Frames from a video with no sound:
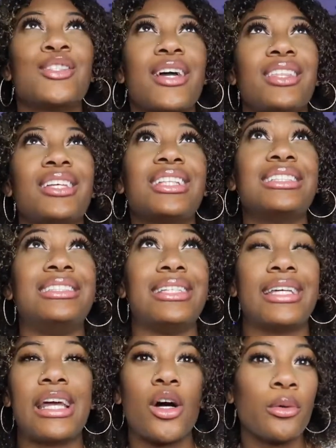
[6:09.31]
So I think that
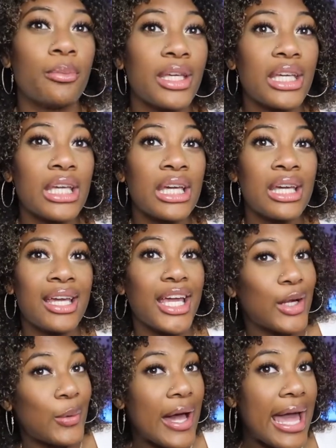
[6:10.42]
did help me
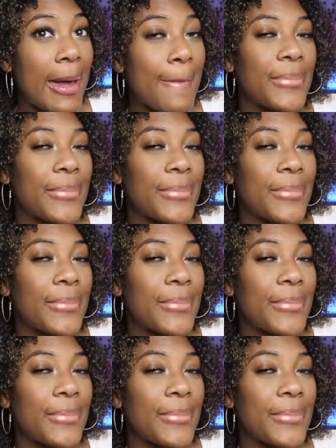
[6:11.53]
in a way,